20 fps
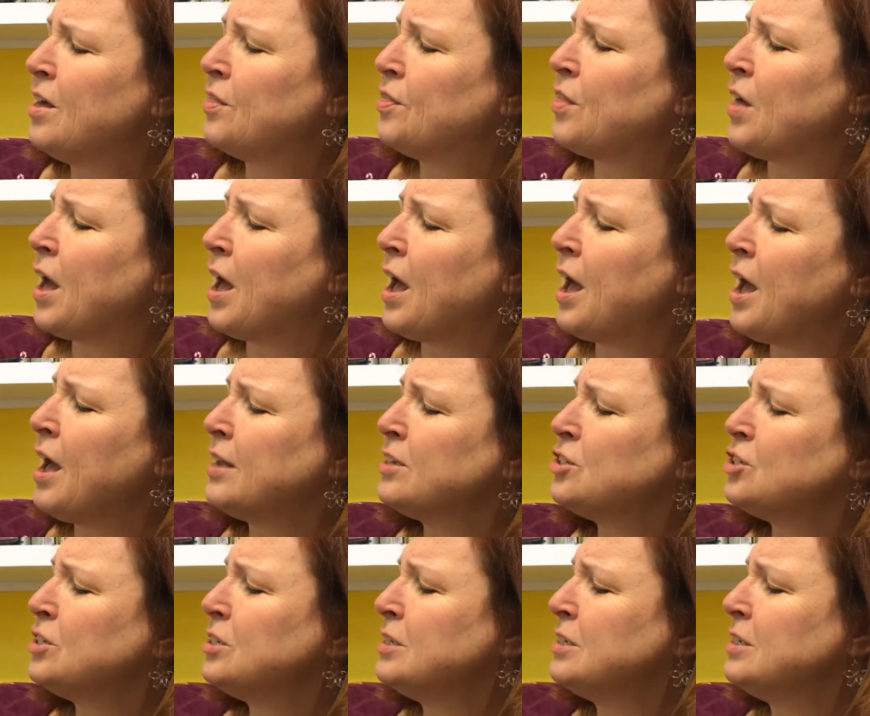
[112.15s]
The
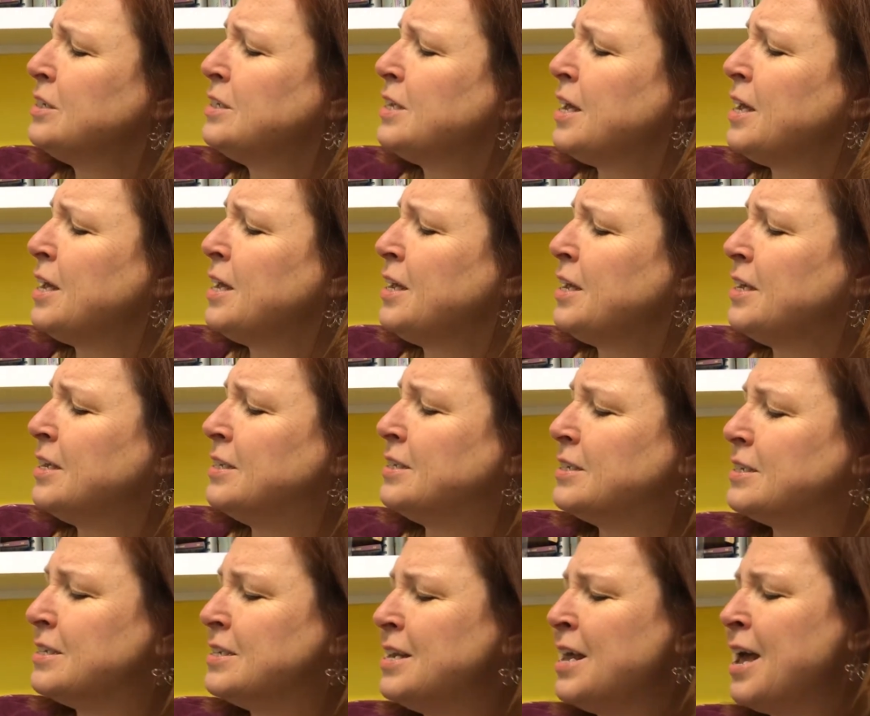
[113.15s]
hatching day
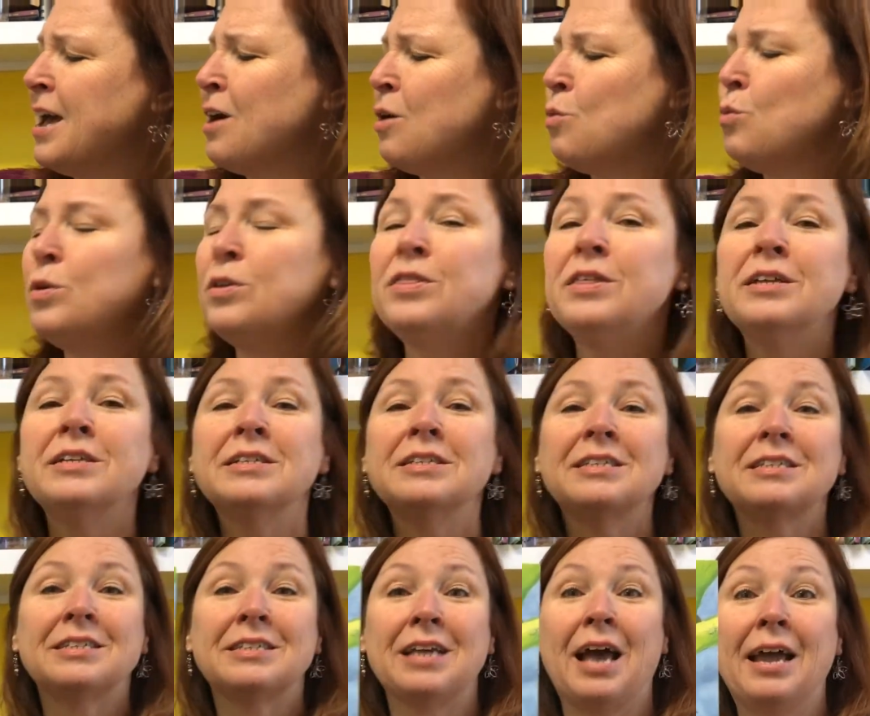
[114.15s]
is now within
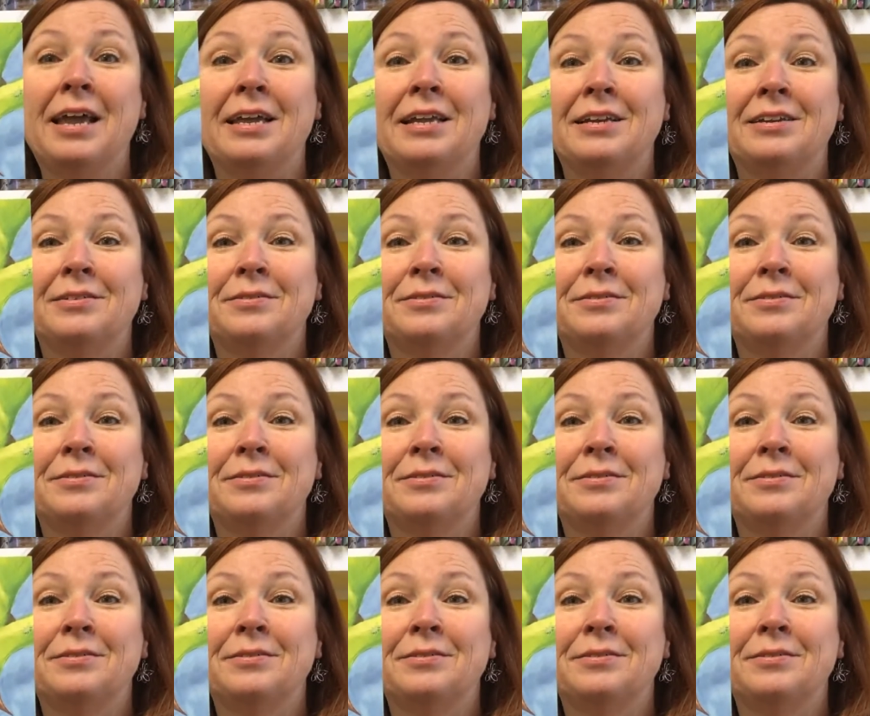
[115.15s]
sight.